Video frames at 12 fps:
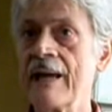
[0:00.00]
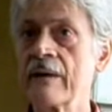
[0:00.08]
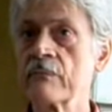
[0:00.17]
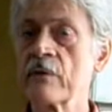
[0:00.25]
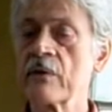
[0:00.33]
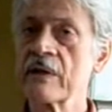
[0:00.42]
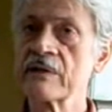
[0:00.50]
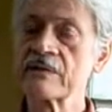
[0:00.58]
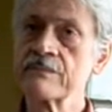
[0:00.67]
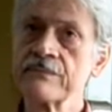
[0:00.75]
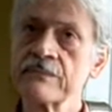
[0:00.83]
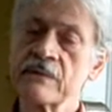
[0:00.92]
And
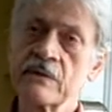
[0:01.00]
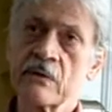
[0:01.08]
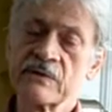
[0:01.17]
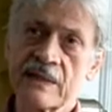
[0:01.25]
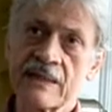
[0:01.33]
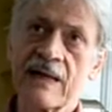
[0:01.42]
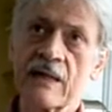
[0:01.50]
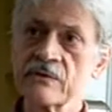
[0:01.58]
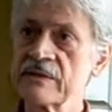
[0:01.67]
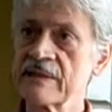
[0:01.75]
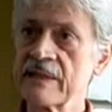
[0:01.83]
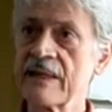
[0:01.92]
whereas,
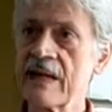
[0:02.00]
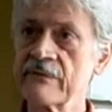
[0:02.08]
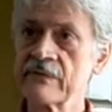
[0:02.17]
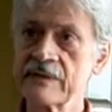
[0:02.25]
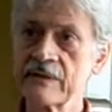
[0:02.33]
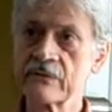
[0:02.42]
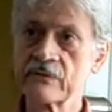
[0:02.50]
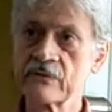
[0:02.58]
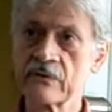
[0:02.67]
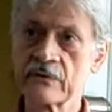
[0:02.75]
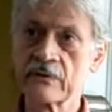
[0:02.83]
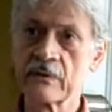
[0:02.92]
psychology, psychiatry deals
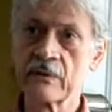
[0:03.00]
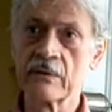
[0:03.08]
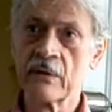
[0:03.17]
with